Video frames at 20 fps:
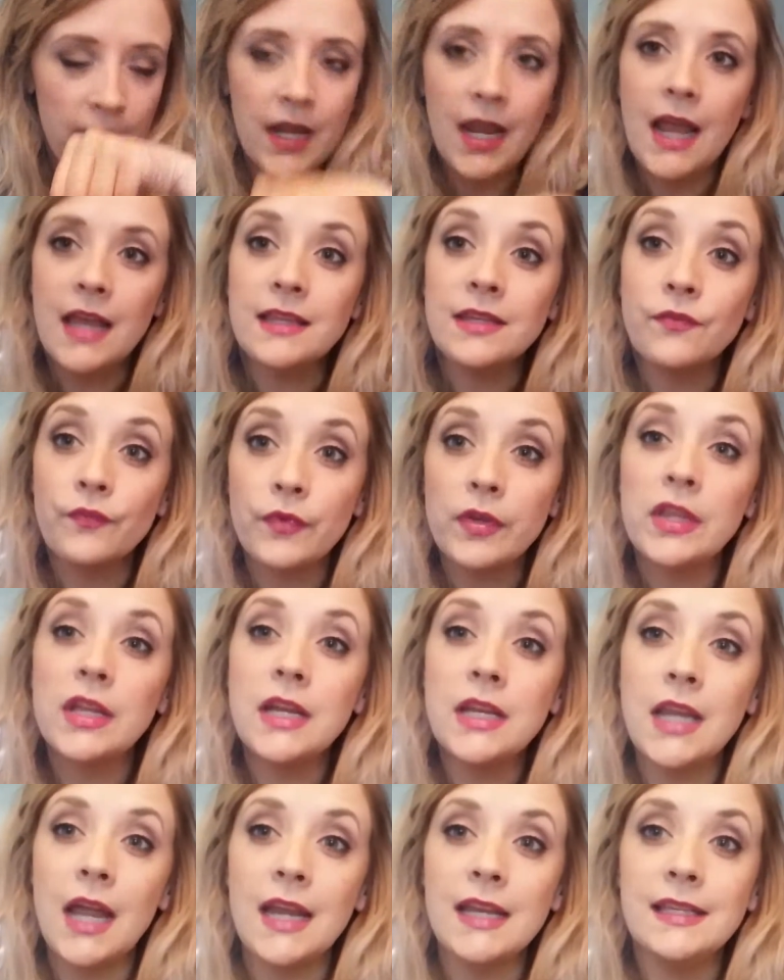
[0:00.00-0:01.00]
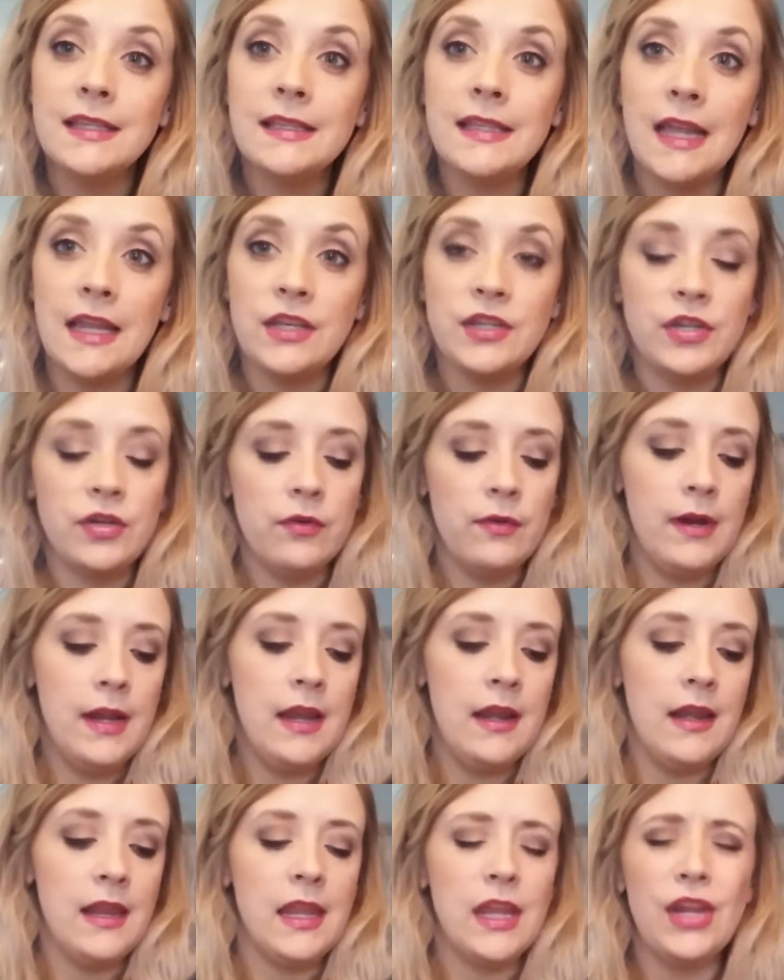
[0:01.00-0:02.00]
It has a really nice scent to
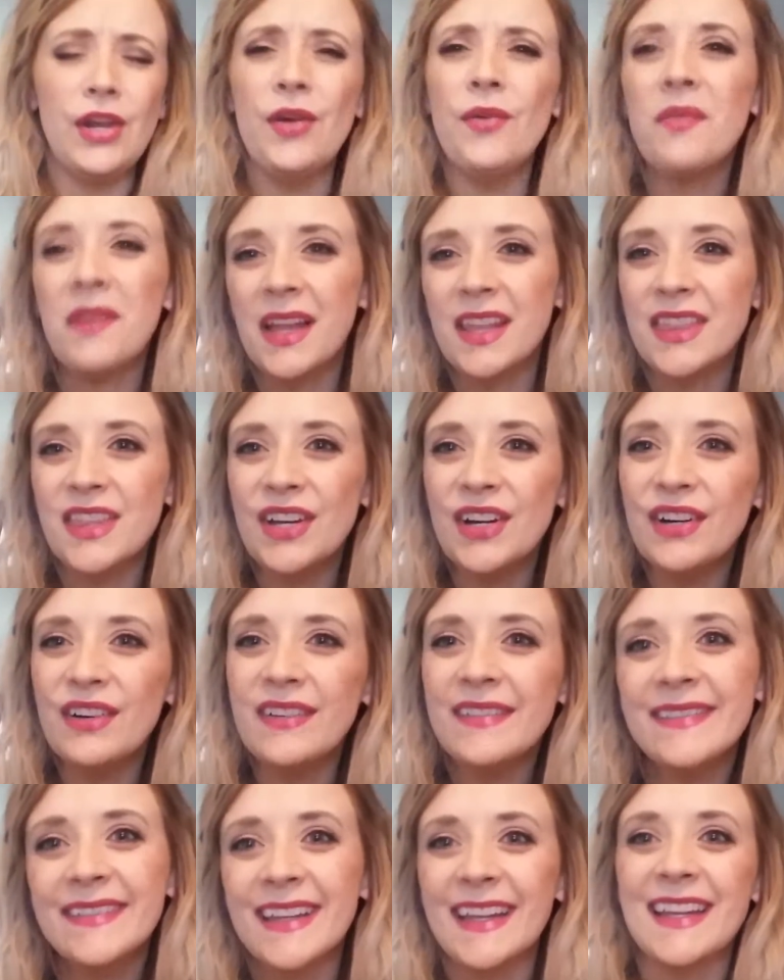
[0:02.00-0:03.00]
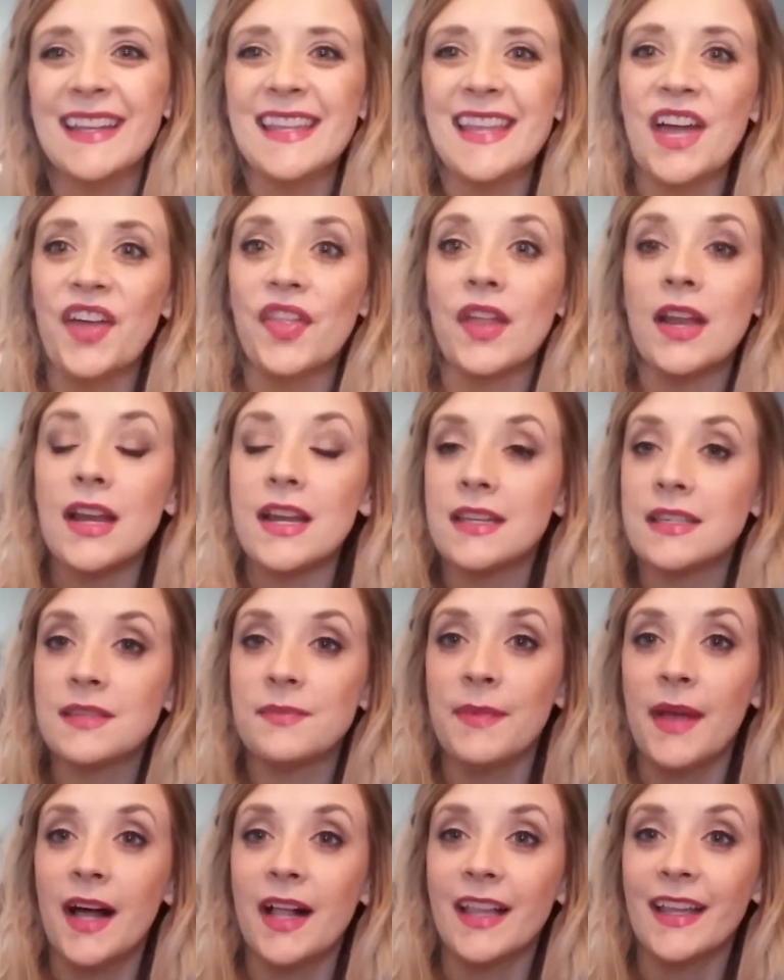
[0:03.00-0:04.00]
it. You know what though? Like now that I
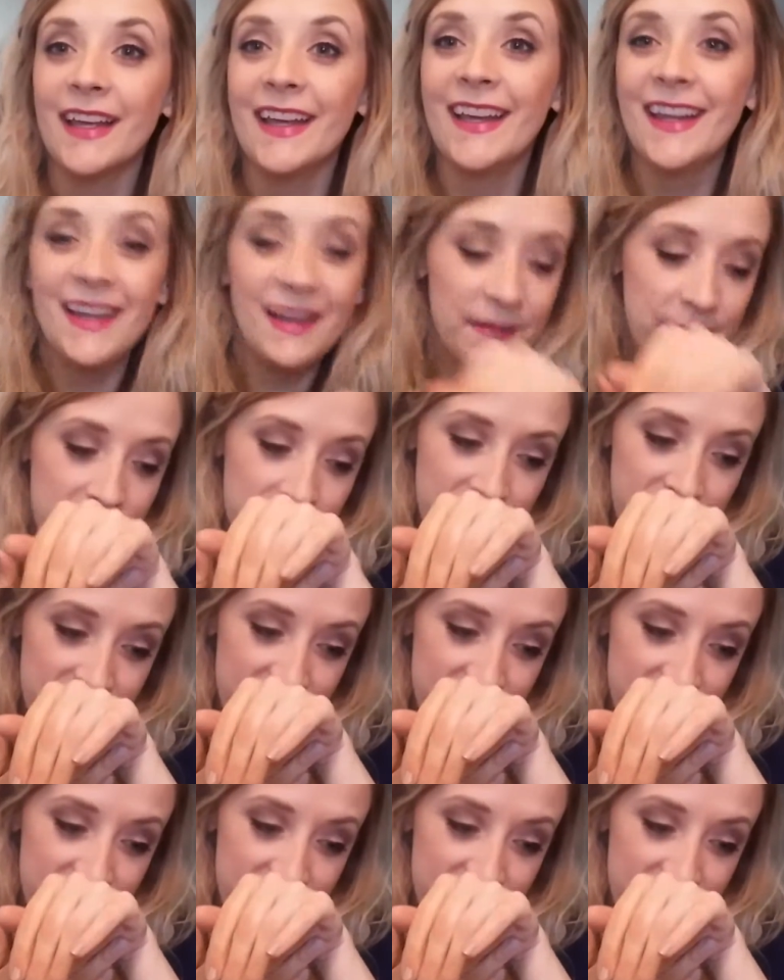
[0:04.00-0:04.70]
smell it,